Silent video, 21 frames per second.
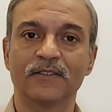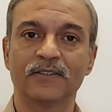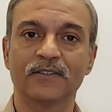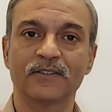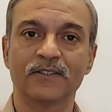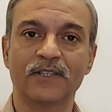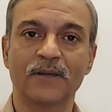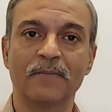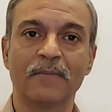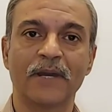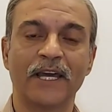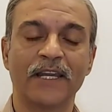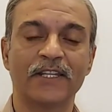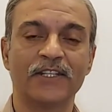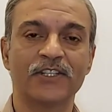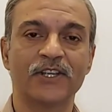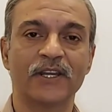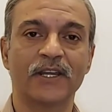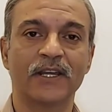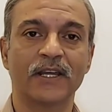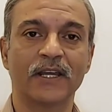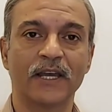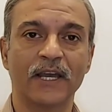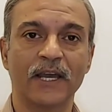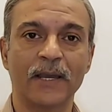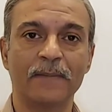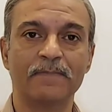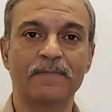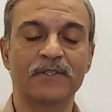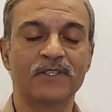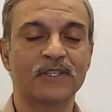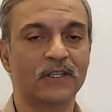some marriage
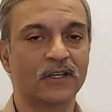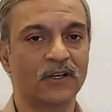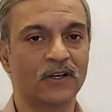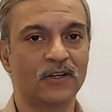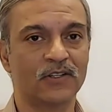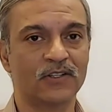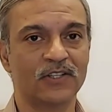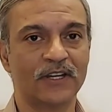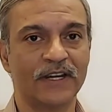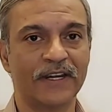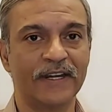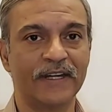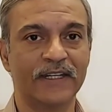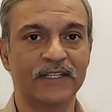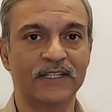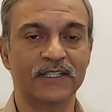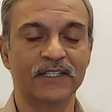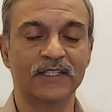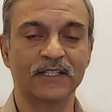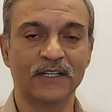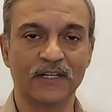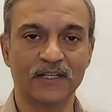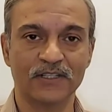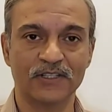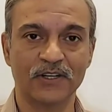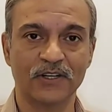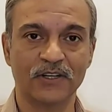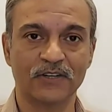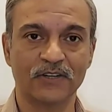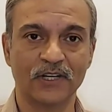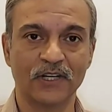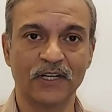apps or sites,
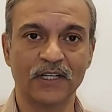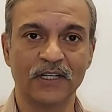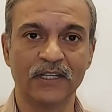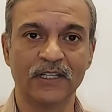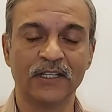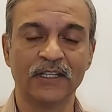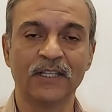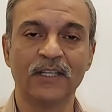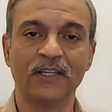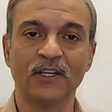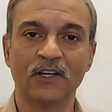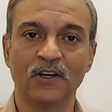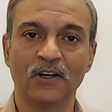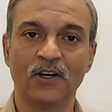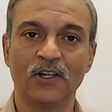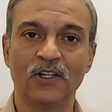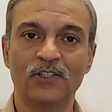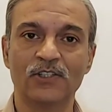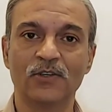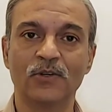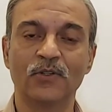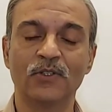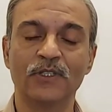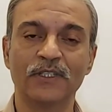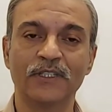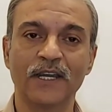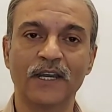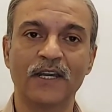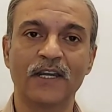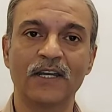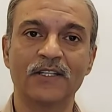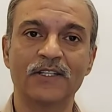etc. Also, the
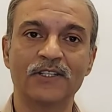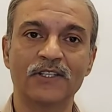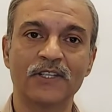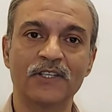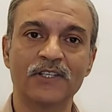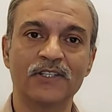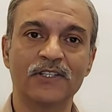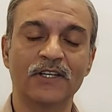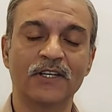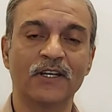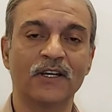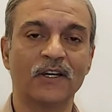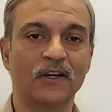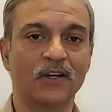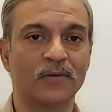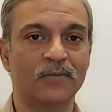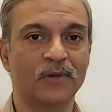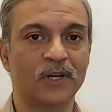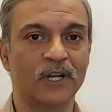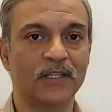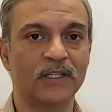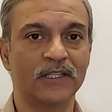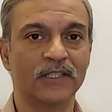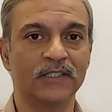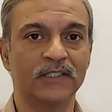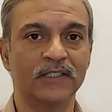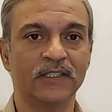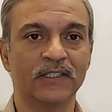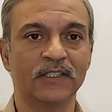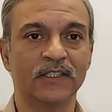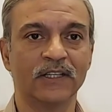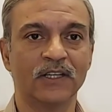younger sister or brother
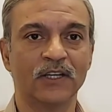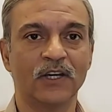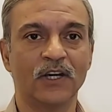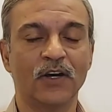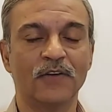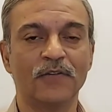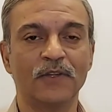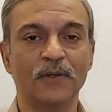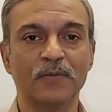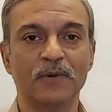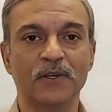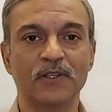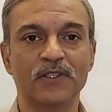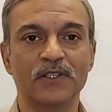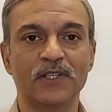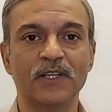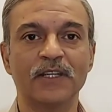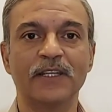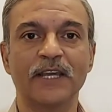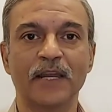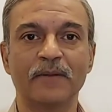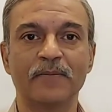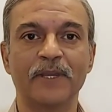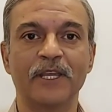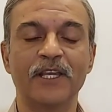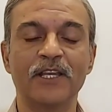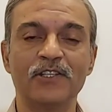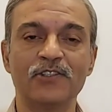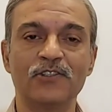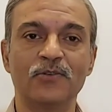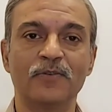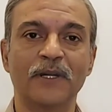of the person can be
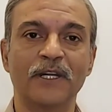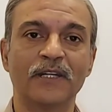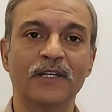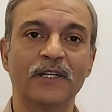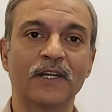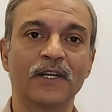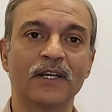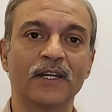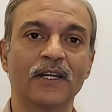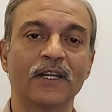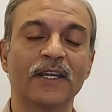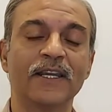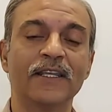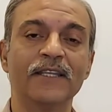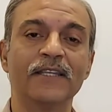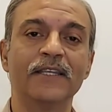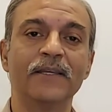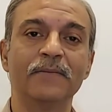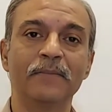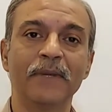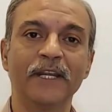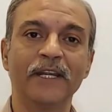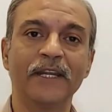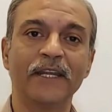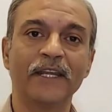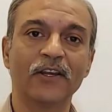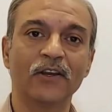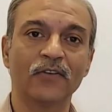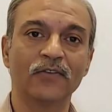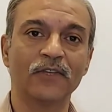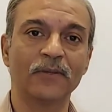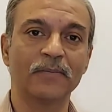instrumental in the
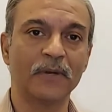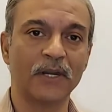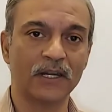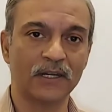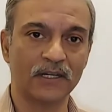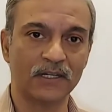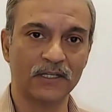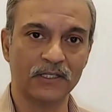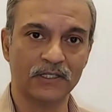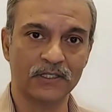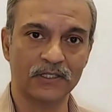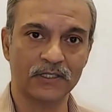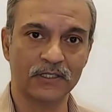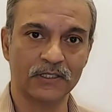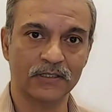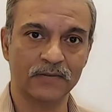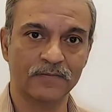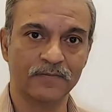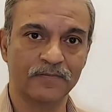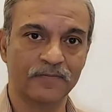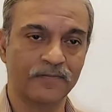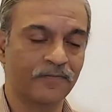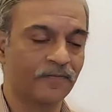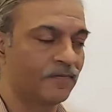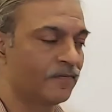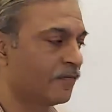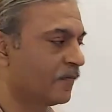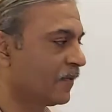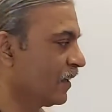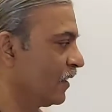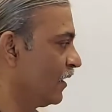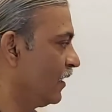meeting of the partners.
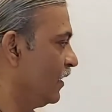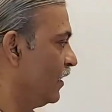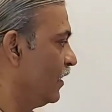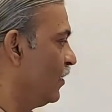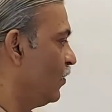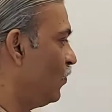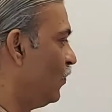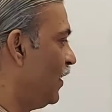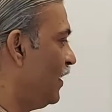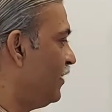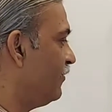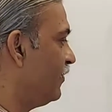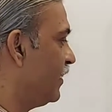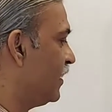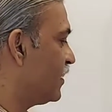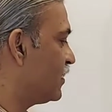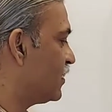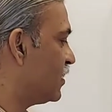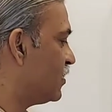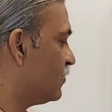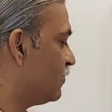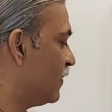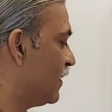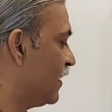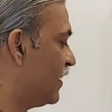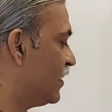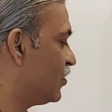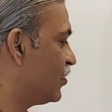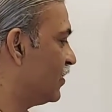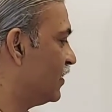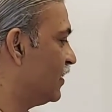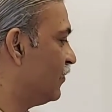When Venus is
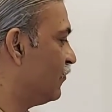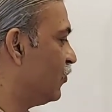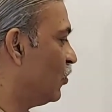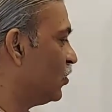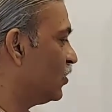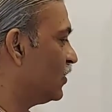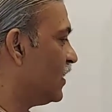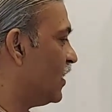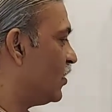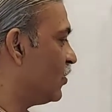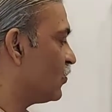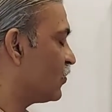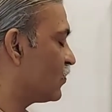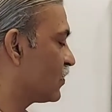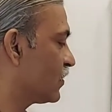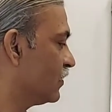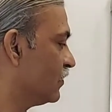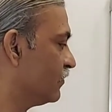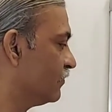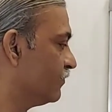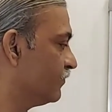placed in the fourth house,